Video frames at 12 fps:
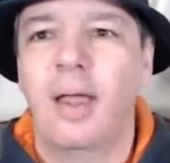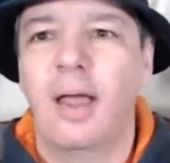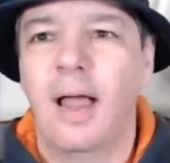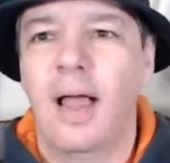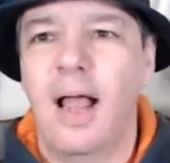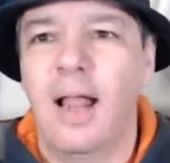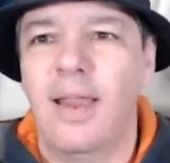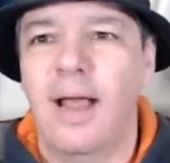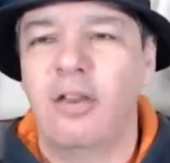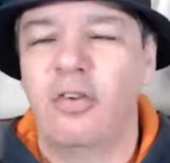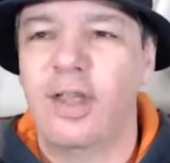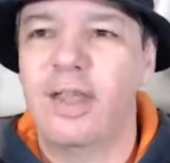and
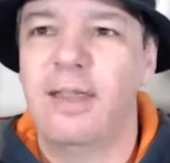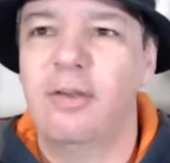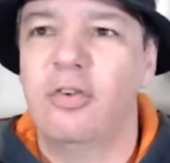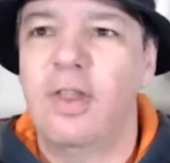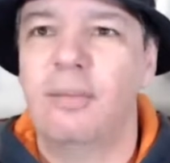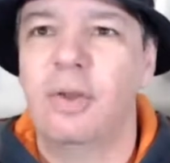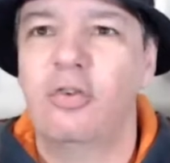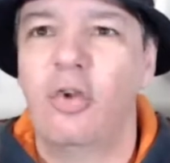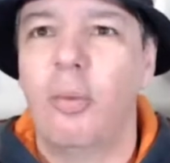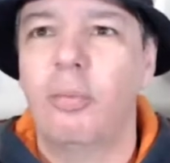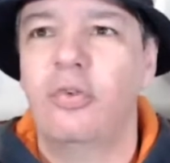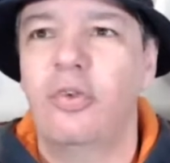that, as I say, gives them
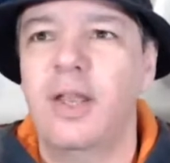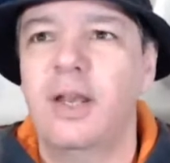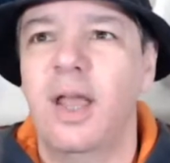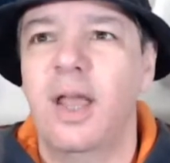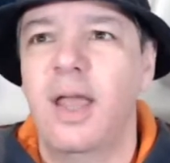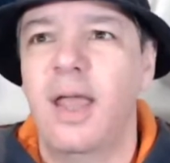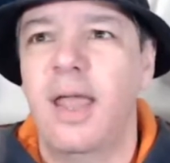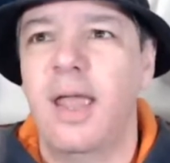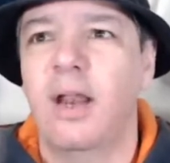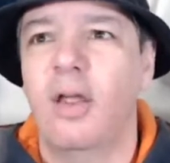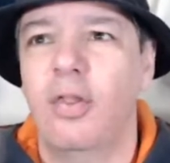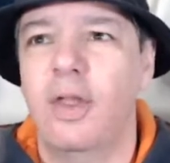top seed
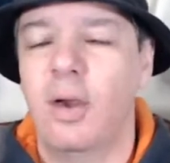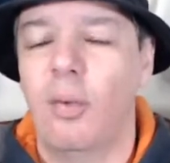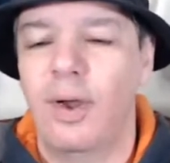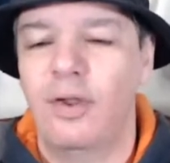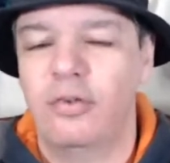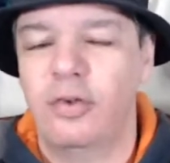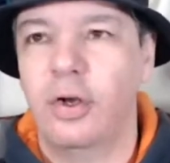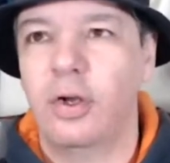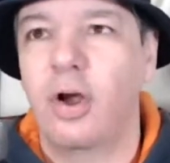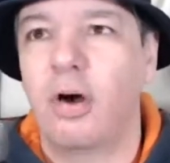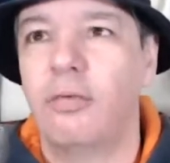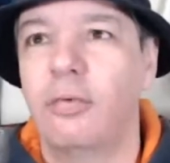in the Western
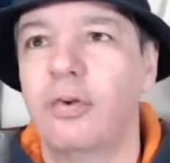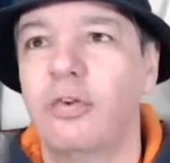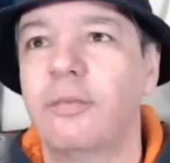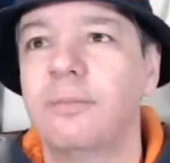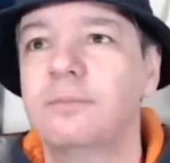Conference.